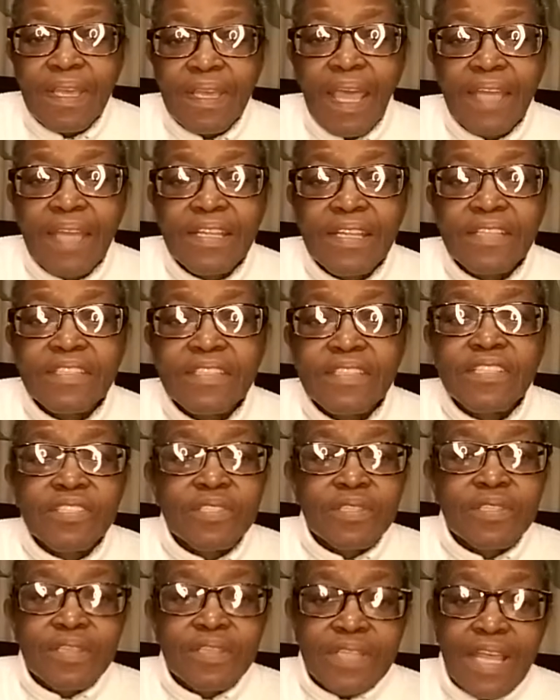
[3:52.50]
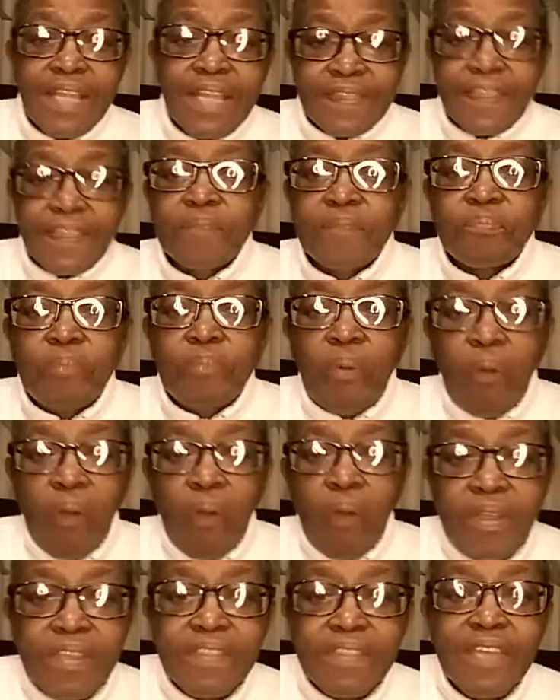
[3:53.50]
And it is at that
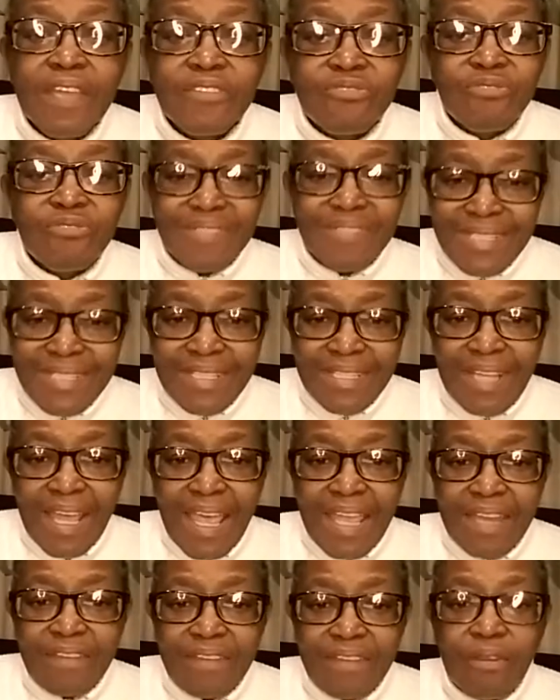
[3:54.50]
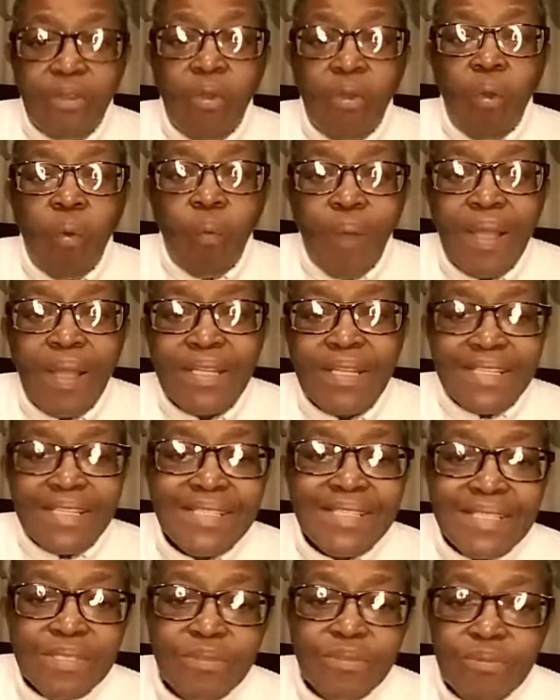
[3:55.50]
point that you decide what
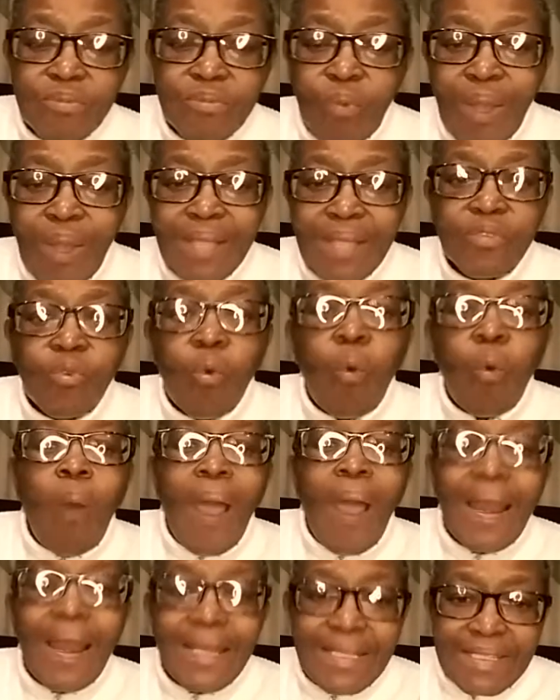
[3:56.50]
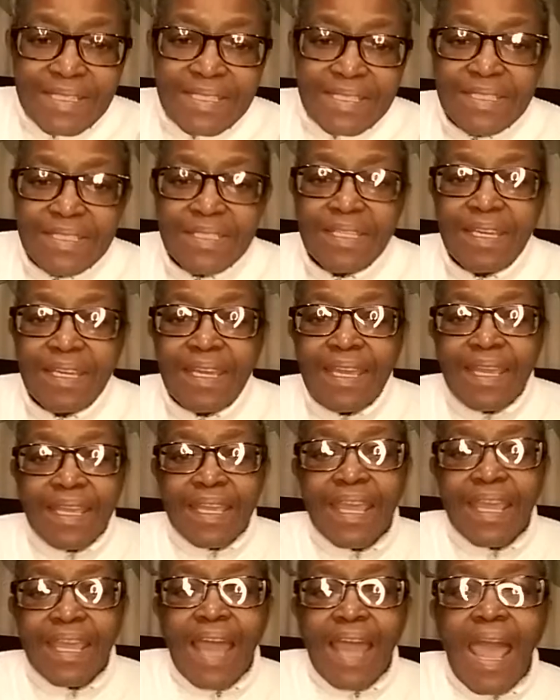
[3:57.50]
is what quality
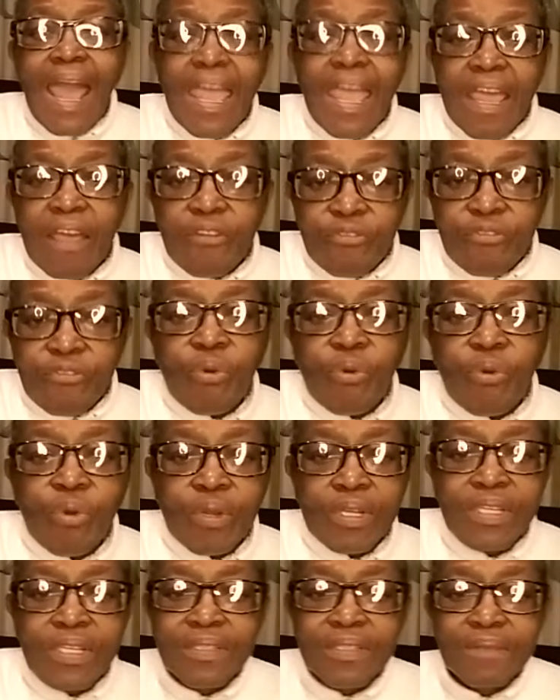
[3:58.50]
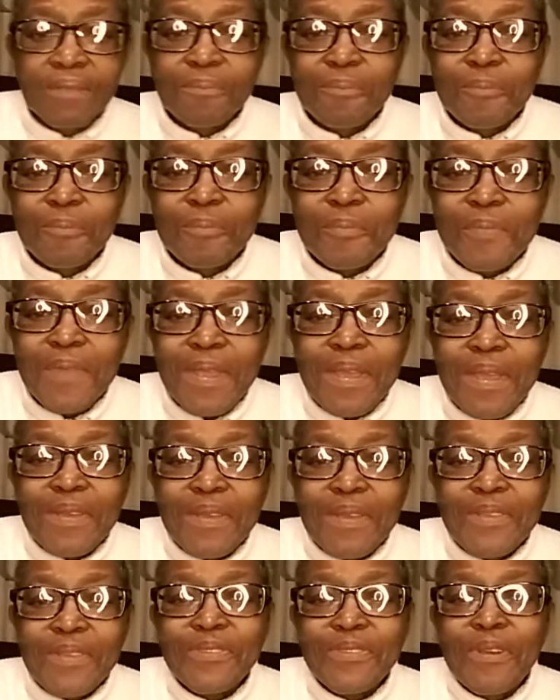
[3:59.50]
can I afford?
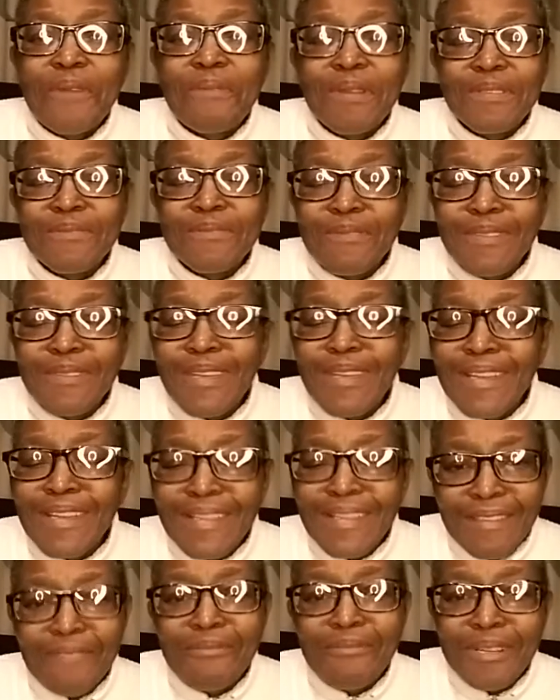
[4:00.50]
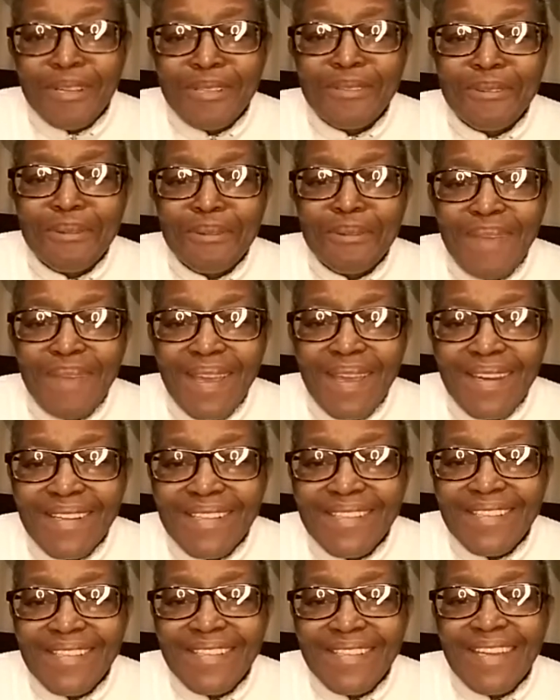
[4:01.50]
So I was looking at the word
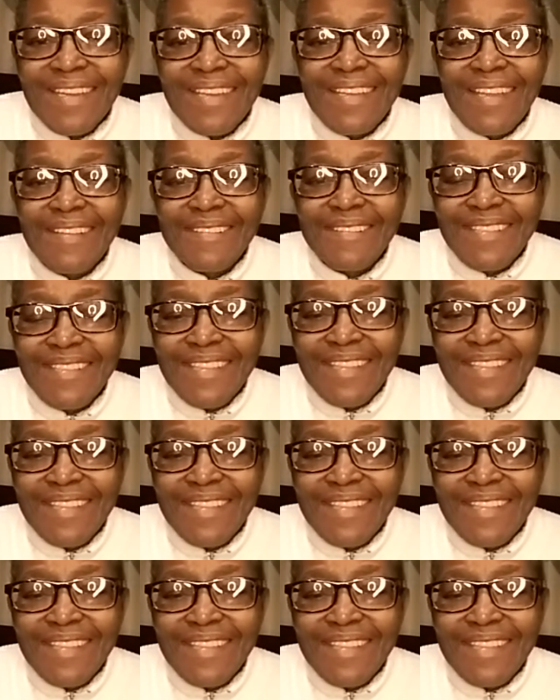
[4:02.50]
comparison and I was